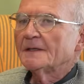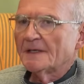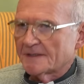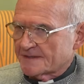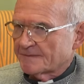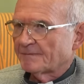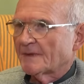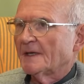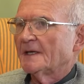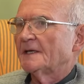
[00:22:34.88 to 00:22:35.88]
Yes.
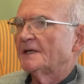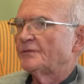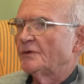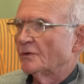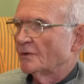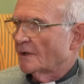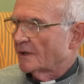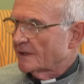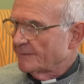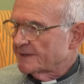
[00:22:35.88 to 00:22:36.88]
If you
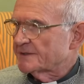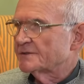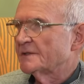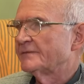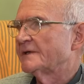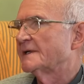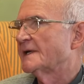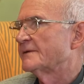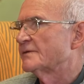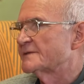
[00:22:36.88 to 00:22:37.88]
are committed to living a
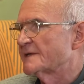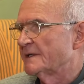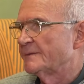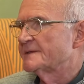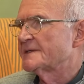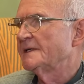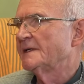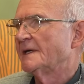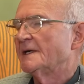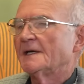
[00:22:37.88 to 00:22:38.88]
life of celibacy,
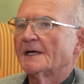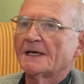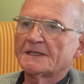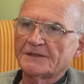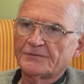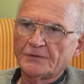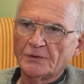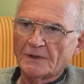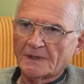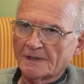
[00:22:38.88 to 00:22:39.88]
and if
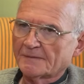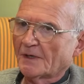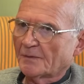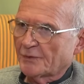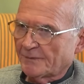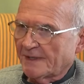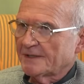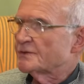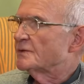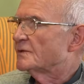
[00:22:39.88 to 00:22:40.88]
you are
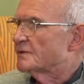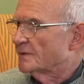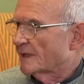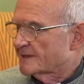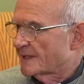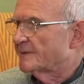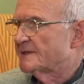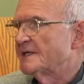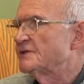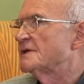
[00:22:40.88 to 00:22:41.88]
prepared to accept the
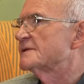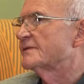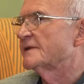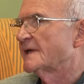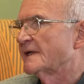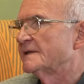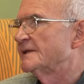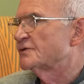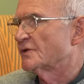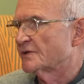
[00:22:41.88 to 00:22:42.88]
teachings of the
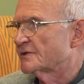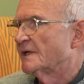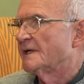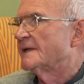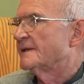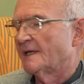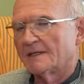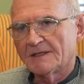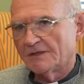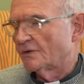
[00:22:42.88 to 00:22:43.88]
Catholic Church,
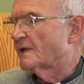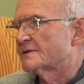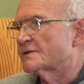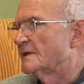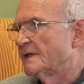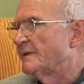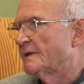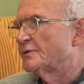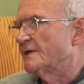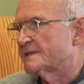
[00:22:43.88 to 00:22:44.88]
then you can certainly be
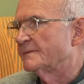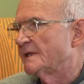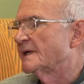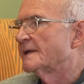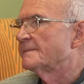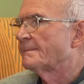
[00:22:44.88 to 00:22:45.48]
a priest and be gay.